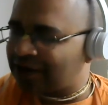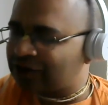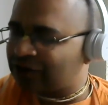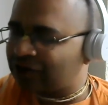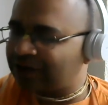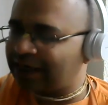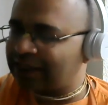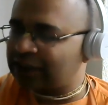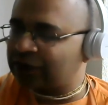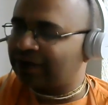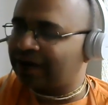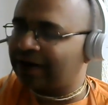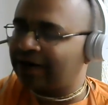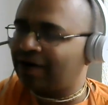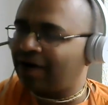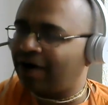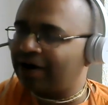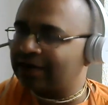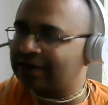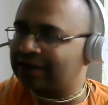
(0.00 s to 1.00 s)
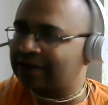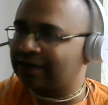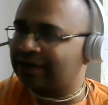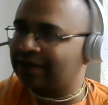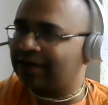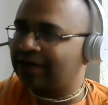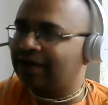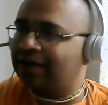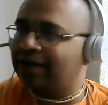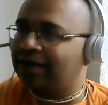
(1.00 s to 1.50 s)
So that's why Lord's
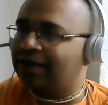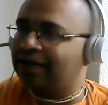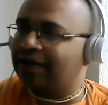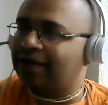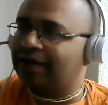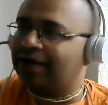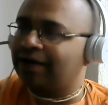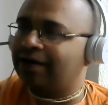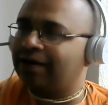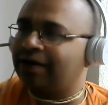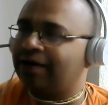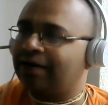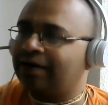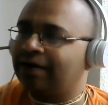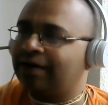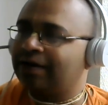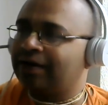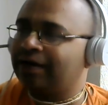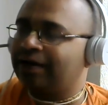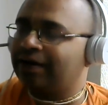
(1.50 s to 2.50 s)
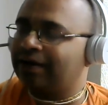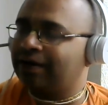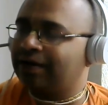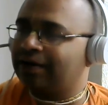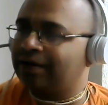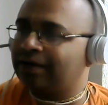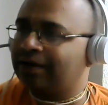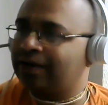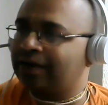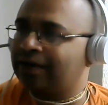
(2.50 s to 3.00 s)
uh,
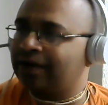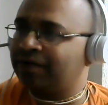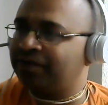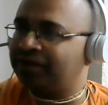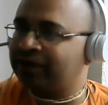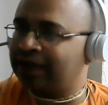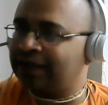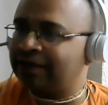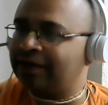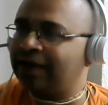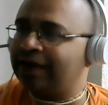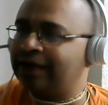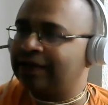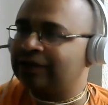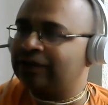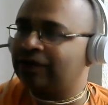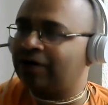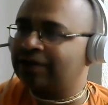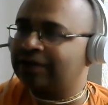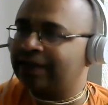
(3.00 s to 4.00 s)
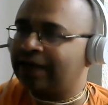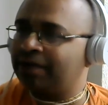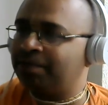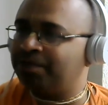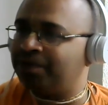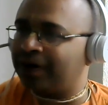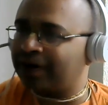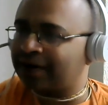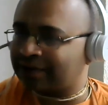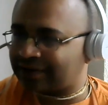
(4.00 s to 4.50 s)
generally it is not
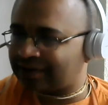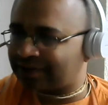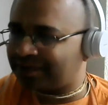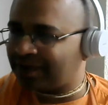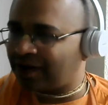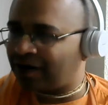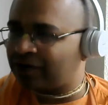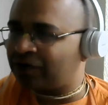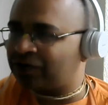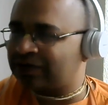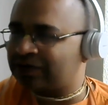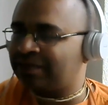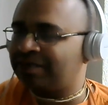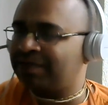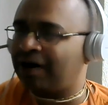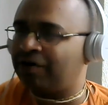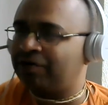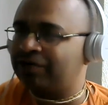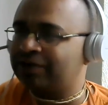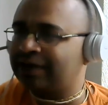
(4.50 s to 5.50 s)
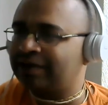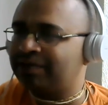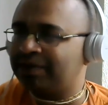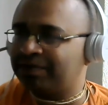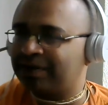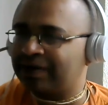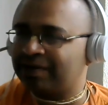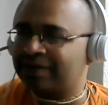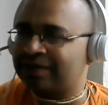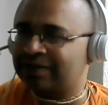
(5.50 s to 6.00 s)
said birth although some outside
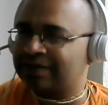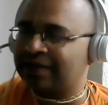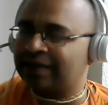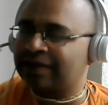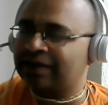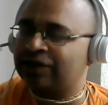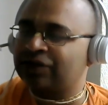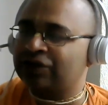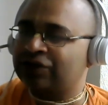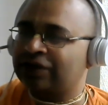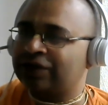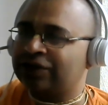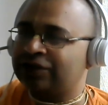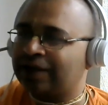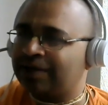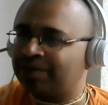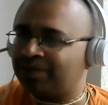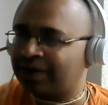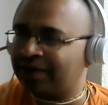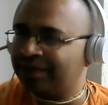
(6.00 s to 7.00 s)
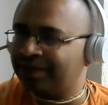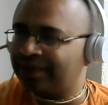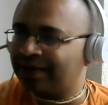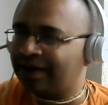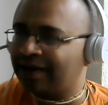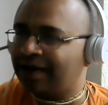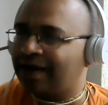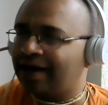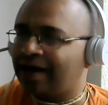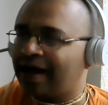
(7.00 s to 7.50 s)
people may say krishna janma
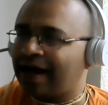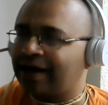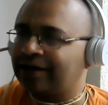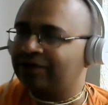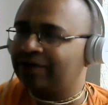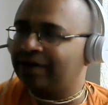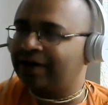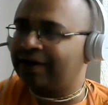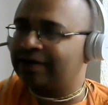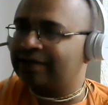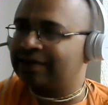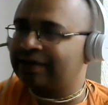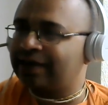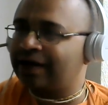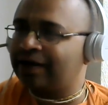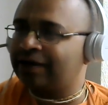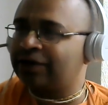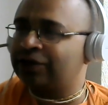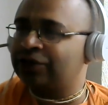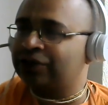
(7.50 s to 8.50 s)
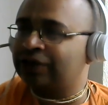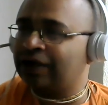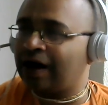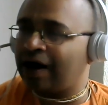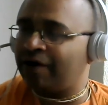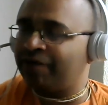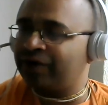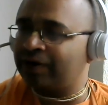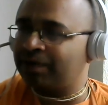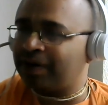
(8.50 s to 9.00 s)
actually it is said krishna
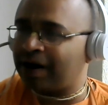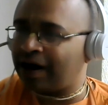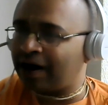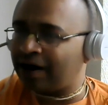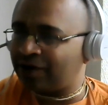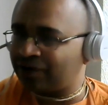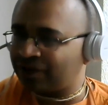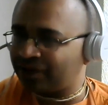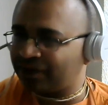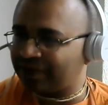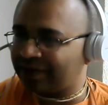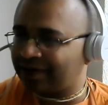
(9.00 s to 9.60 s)
avirbhav